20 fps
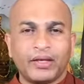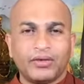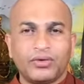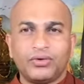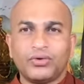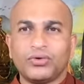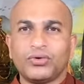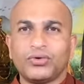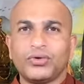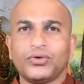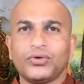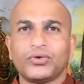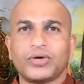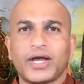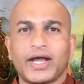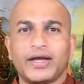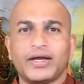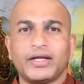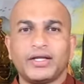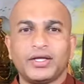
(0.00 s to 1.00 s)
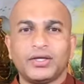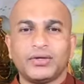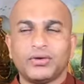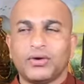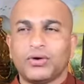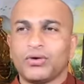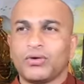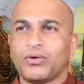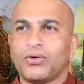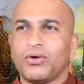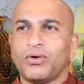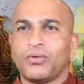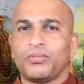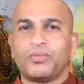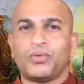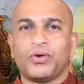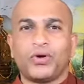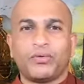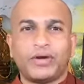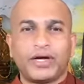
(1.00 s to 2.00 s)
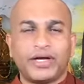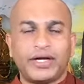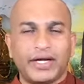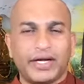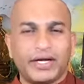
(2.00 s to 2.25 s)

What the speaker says: you can, you know, go forward